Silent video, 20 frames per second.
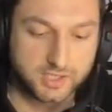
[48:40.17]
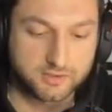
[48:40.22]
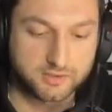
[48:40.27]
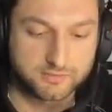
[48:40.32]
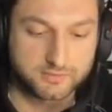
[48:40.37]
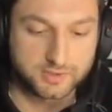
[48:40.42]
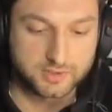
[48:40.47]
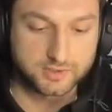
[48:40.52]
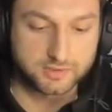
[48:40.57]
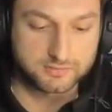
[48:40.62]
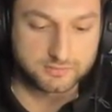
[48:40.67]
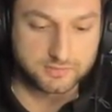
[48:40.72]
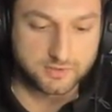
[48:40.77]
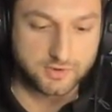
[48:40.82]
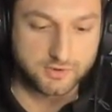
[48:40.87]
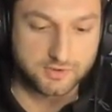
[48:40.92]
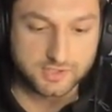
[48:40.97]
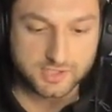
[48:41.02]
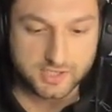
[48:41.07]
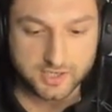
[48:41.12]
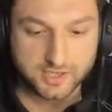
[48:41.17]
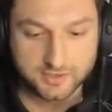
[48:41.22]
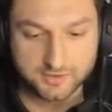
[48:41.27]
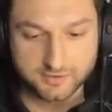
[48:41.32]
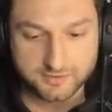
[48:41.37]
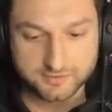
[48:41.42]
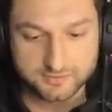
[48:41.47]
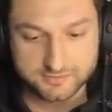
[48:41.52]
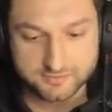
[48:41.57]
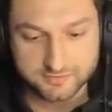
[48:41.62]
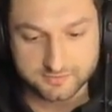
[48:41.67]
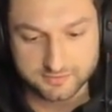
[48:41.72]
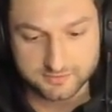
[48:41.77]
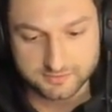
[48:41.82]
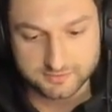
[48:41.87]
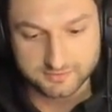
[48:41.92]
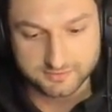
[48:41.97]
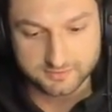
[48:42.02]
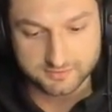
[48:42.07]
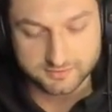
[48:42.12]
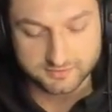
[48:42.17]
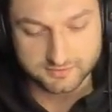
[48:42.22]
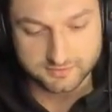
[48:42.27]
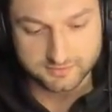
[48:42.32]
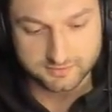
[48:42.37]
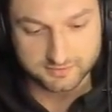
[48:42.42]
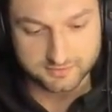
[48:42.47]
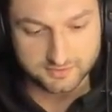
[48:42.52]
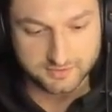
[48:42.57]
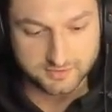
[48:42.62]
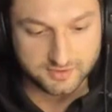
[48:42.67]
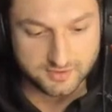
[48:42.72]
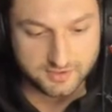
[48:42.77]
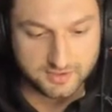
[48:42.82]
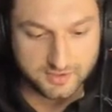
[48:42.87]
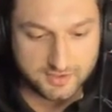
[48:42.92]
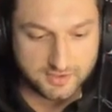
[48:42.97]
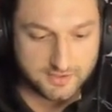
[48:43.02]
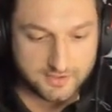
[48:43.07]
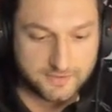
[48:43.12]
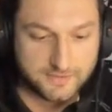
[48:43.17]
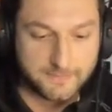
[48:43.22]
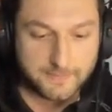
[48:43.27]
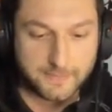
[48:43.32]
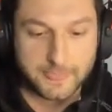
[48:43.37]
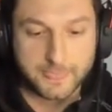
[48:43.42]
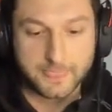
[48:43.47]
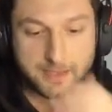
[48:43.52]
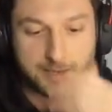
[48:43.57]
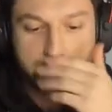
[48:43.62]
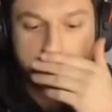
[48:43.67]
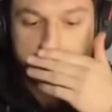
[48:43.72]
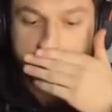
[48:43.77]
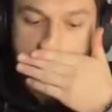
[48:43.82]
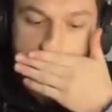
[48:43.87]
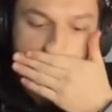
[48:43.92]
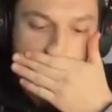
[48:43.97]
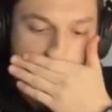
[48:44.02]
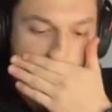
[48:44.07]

I used to have the SSCN America account, which was pretty popping, and then